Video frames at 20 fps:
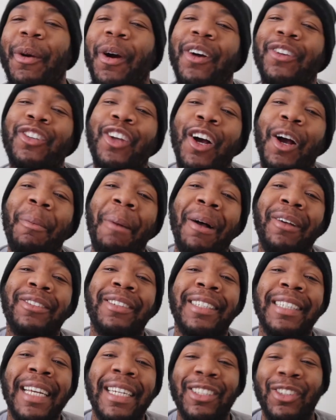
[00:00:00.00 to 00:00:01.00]
going to talk about
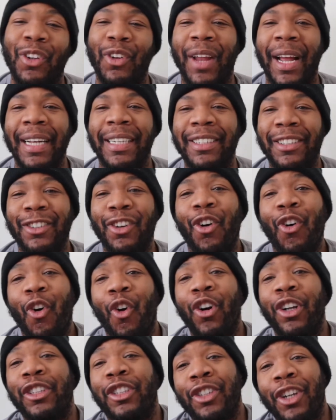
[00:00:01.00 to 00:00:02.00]
signal lights
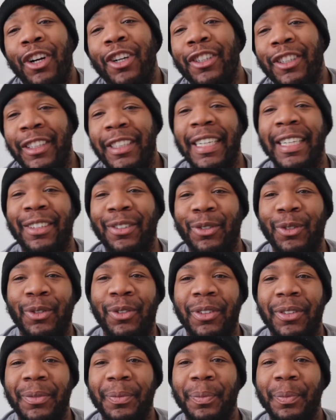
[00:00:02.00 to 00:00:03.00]
or turn
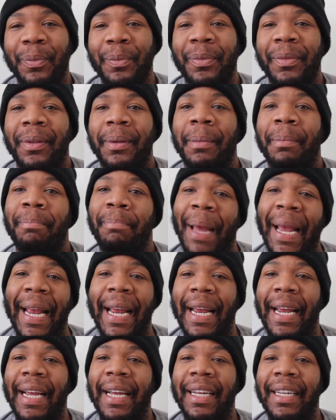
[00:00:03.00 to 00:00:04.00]
signals.
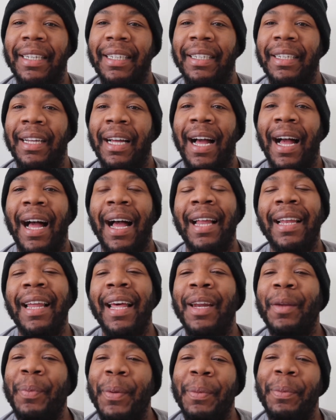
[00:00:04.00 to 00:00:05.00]
Man, a
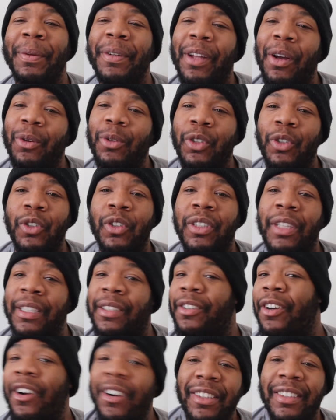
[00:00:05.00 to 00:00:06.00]
lot of people don't use the
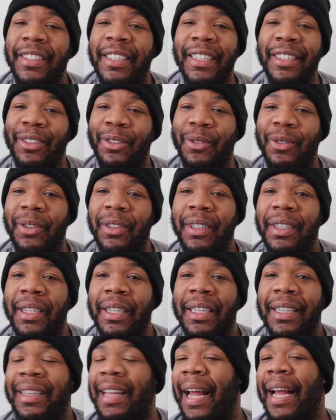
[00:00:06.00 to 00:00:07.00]
turn signal.
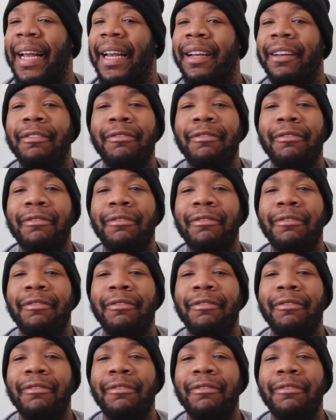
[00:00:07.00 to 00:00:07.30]
Like,